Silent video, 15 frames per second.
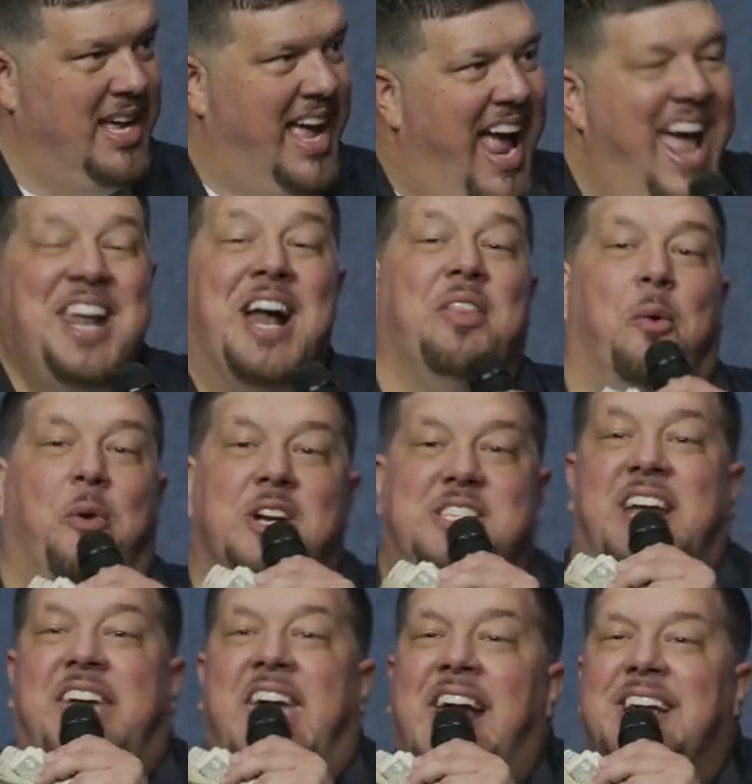In other words,
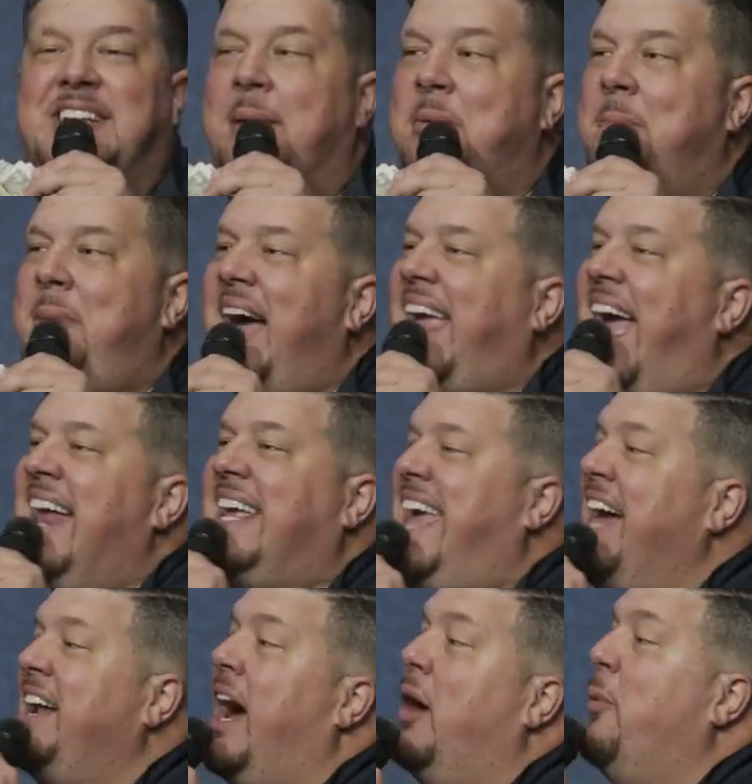the king's coming back and
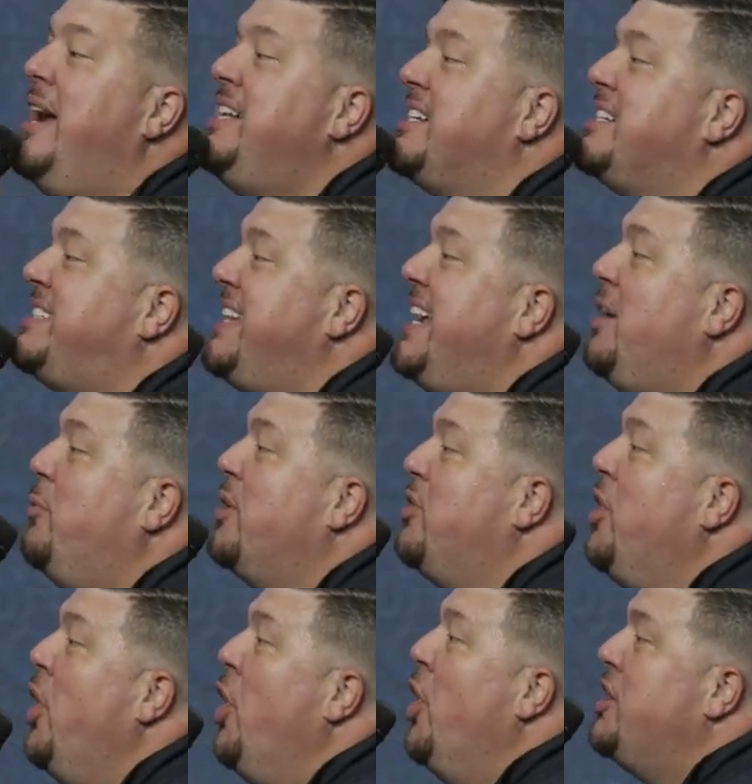cannot wait to see
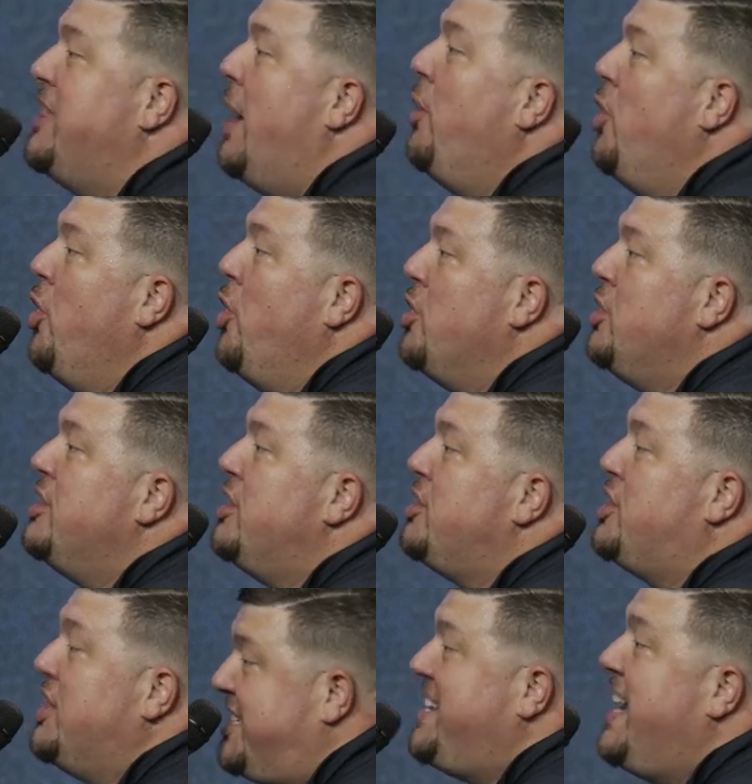
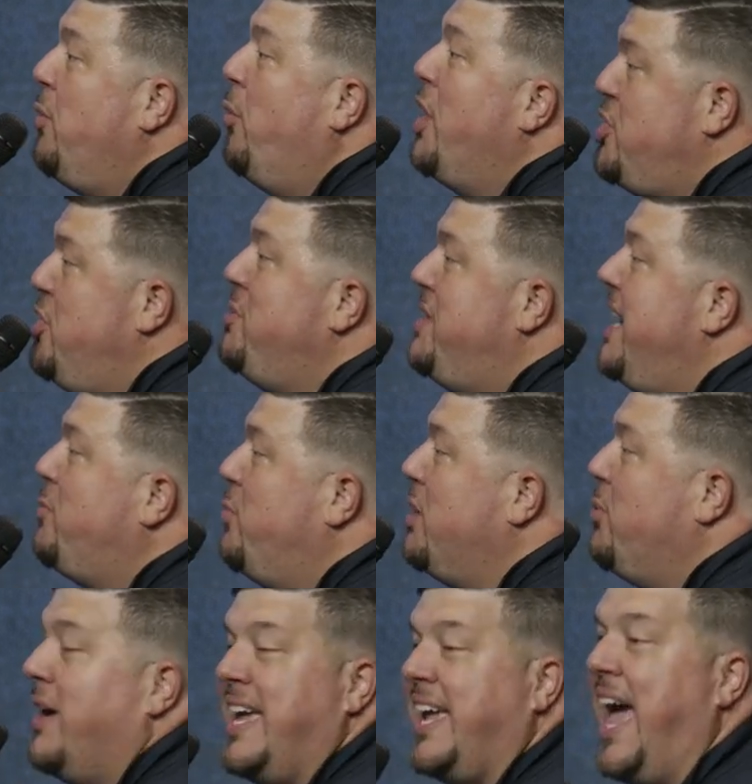to see what you did with
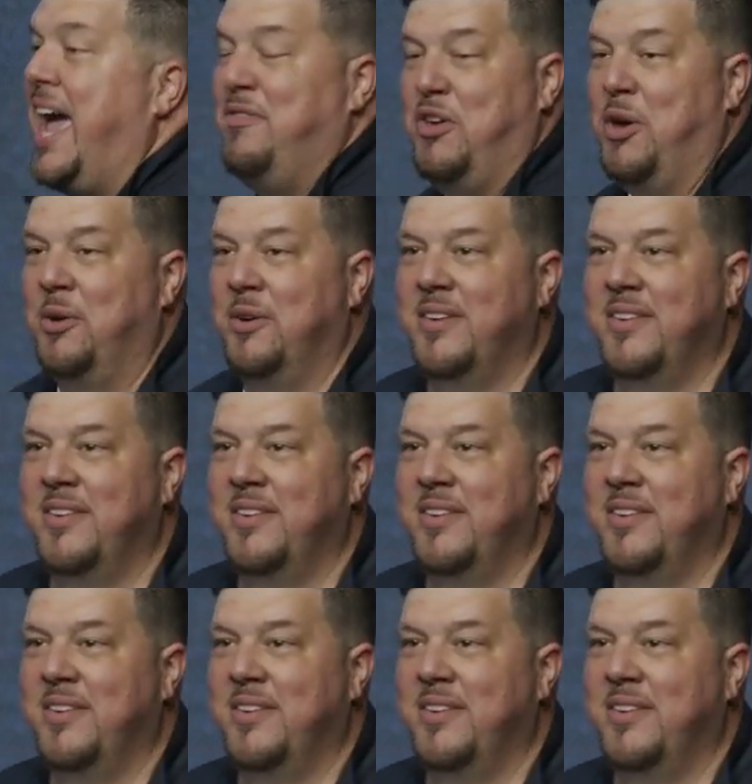what he gave you.